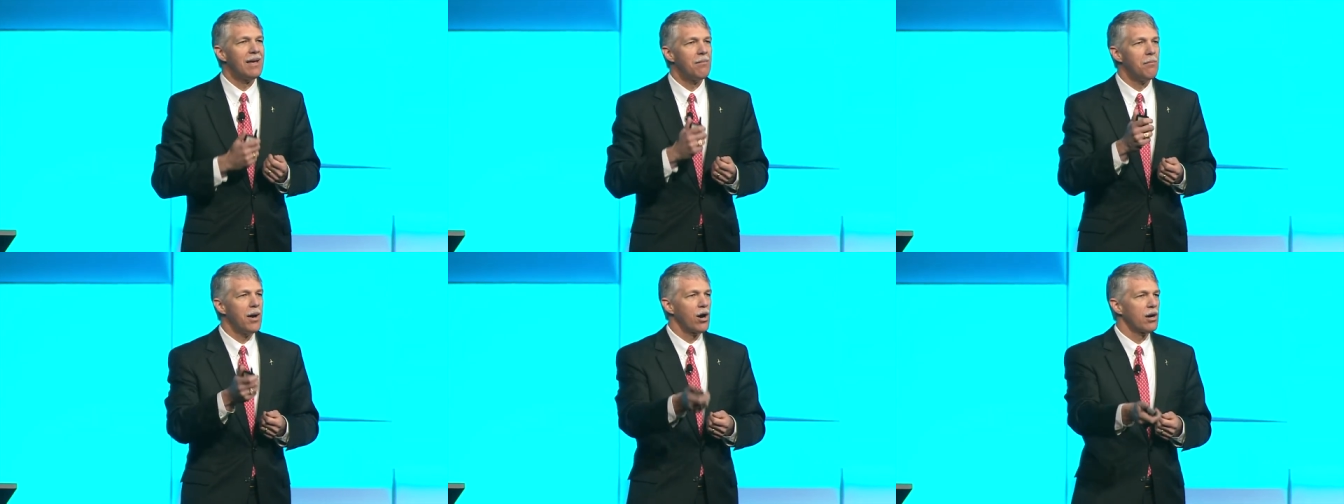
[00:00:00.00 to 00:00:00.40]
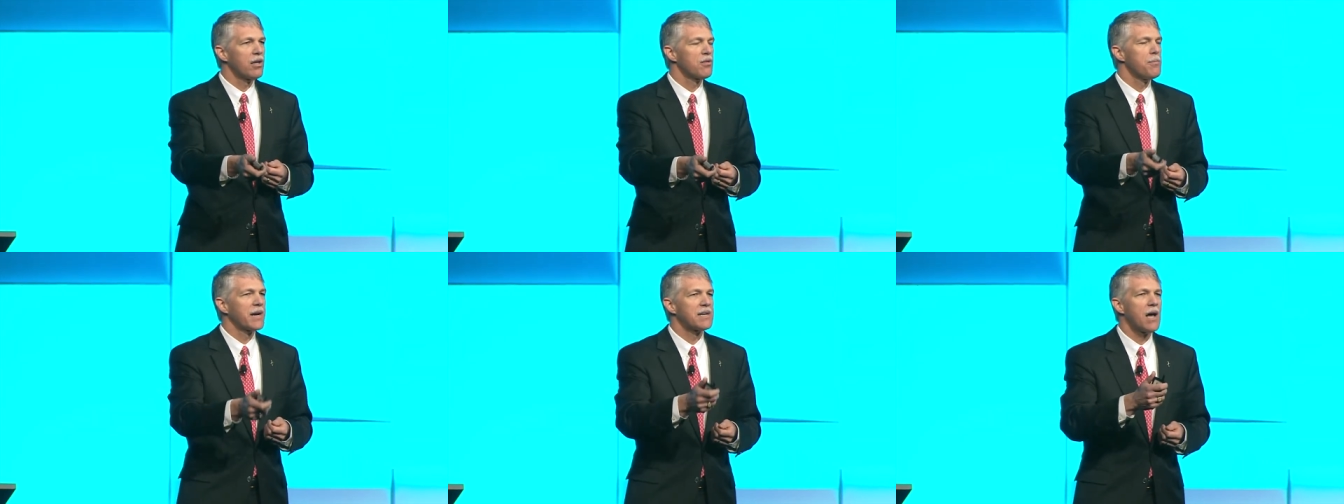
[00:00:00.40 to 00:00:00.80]

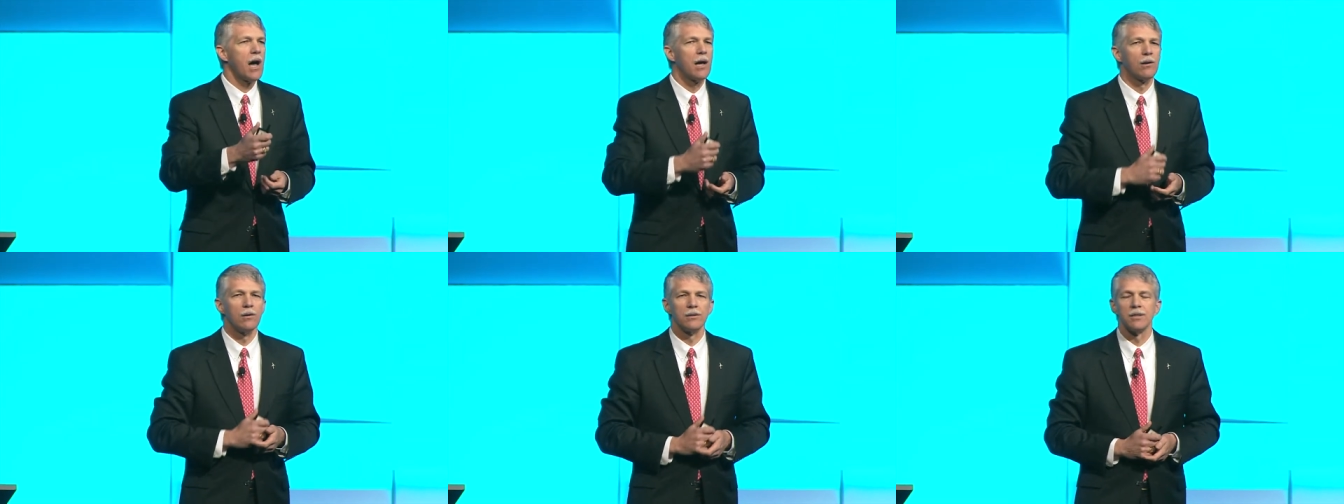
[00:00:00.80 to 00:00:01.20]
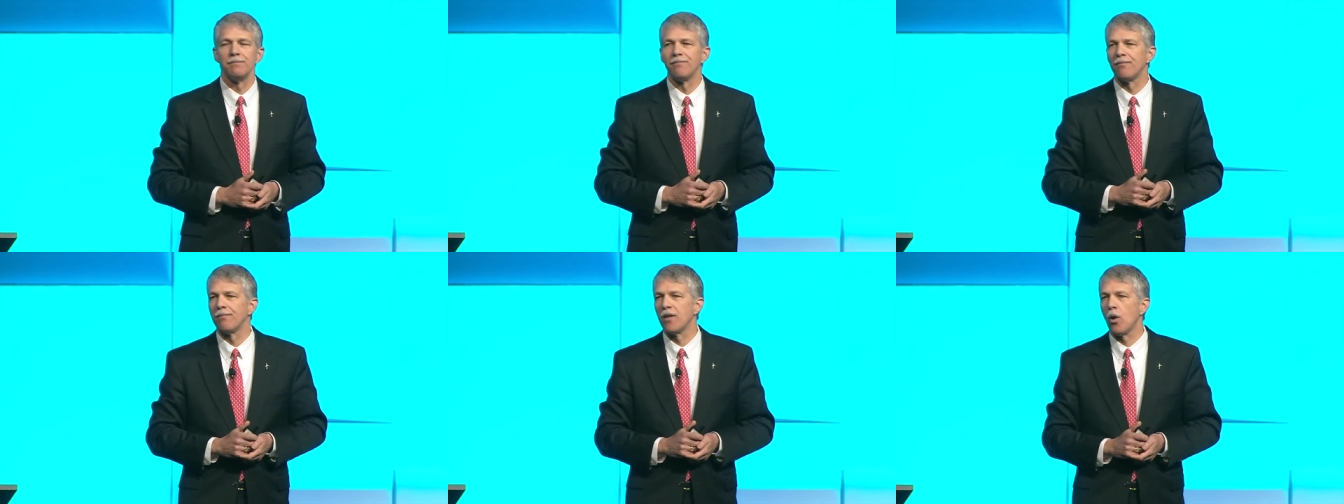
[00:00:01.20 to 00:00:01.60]
Meredith McDonald,
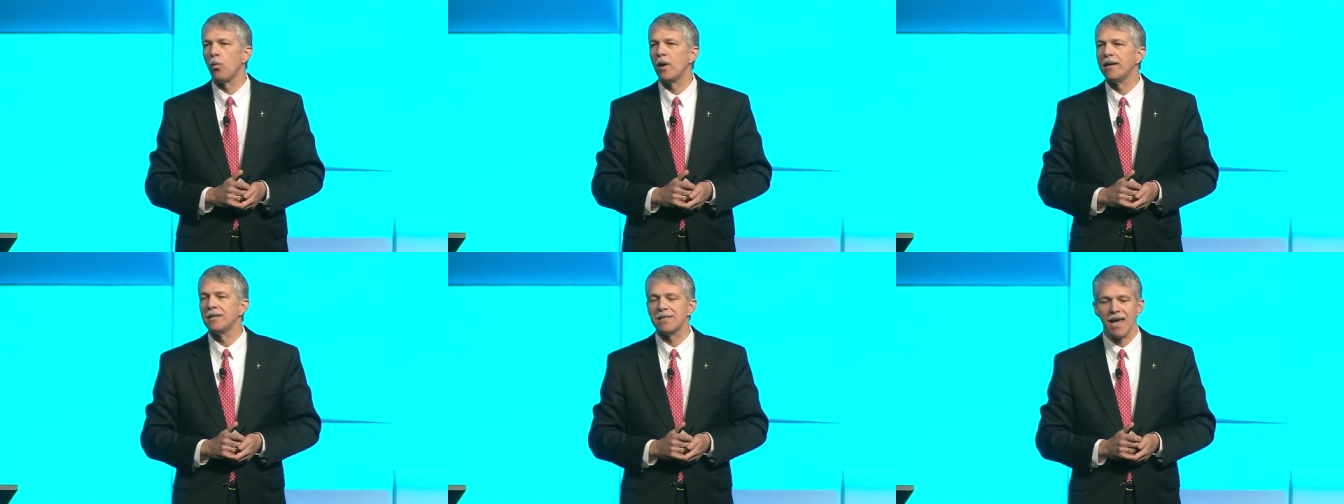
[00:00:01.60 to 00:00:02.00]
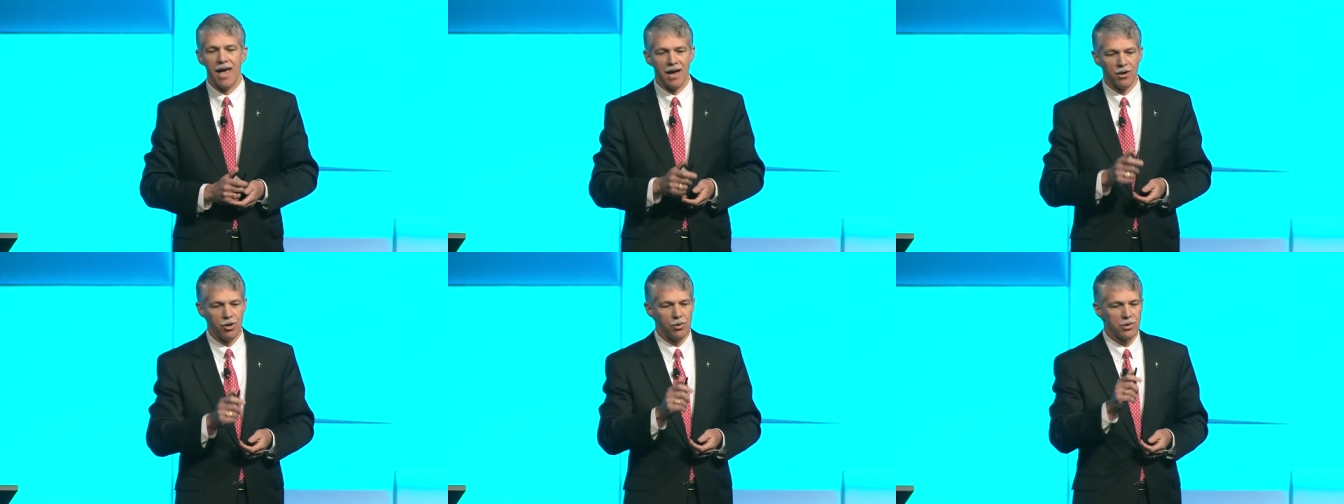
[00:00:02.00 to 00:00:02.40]
a wind
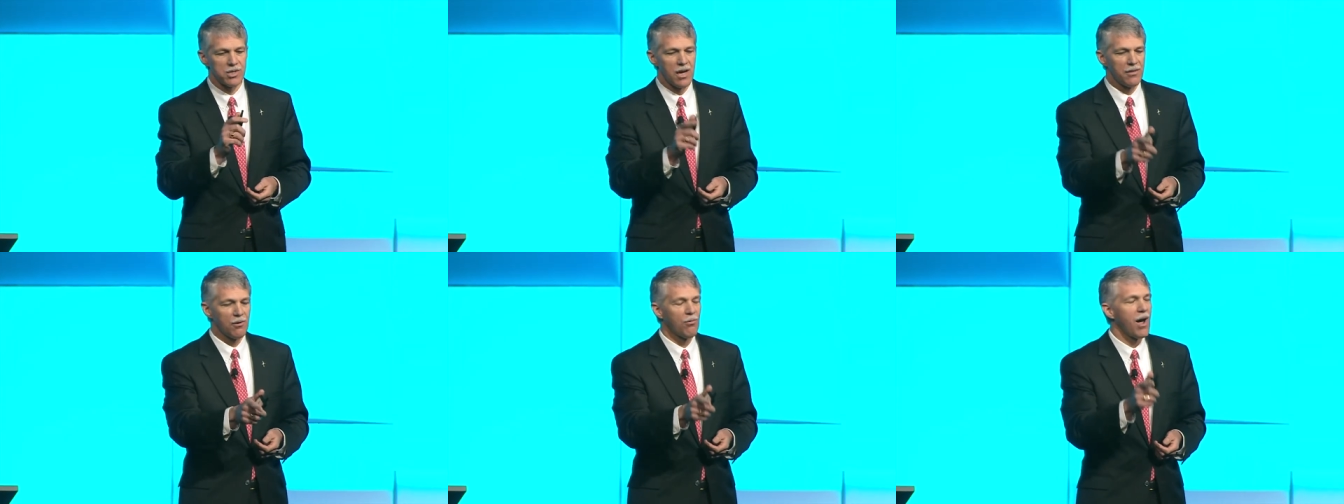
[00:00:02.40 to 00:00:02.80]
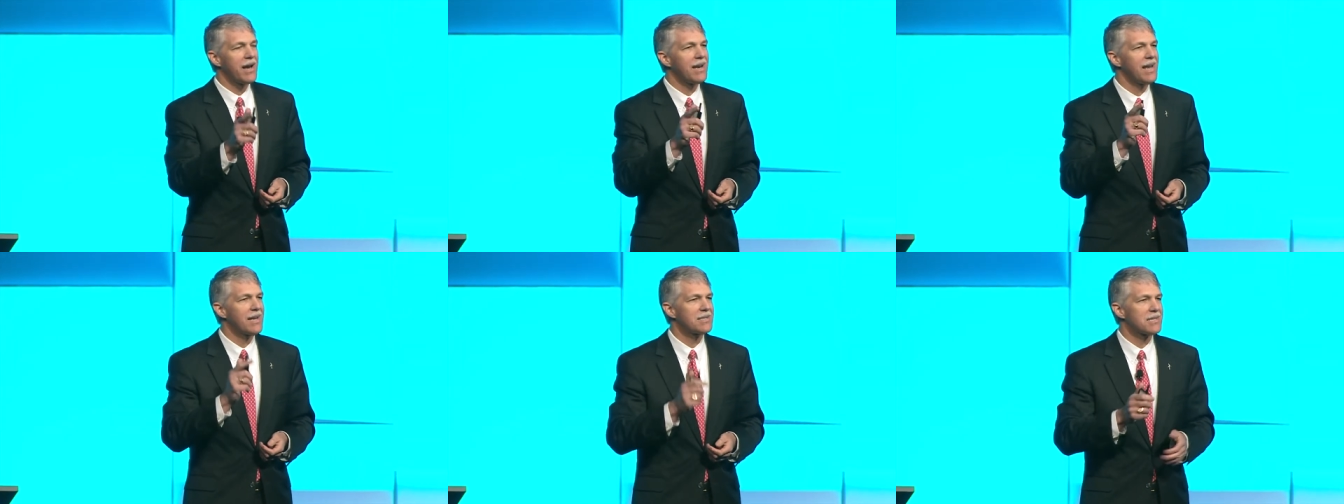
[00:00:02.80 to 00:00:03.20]
tech, who's on the right
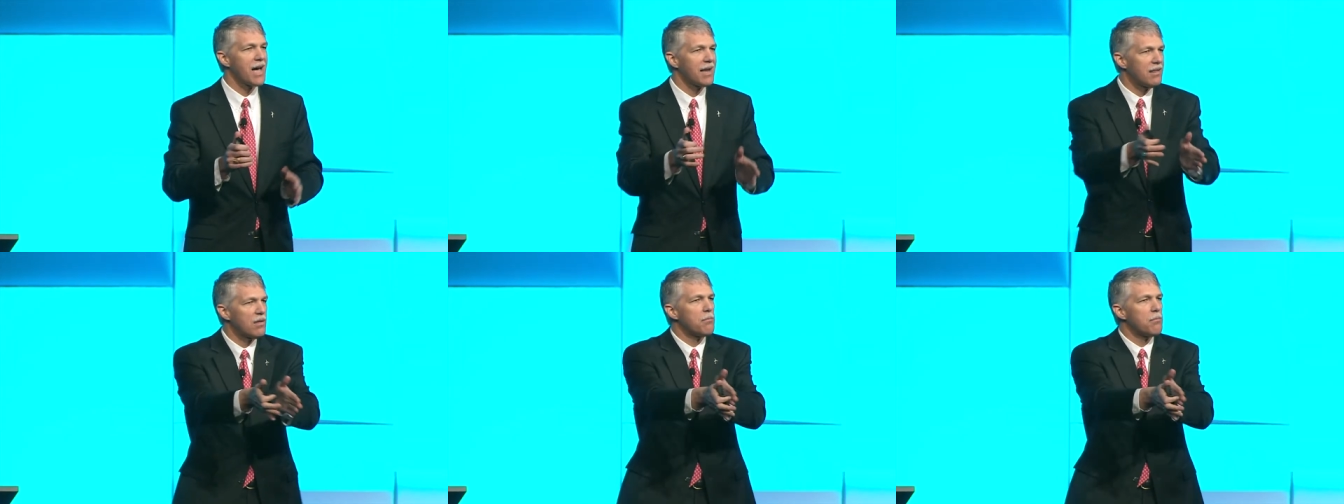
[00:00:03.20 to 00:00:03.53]
hand side in the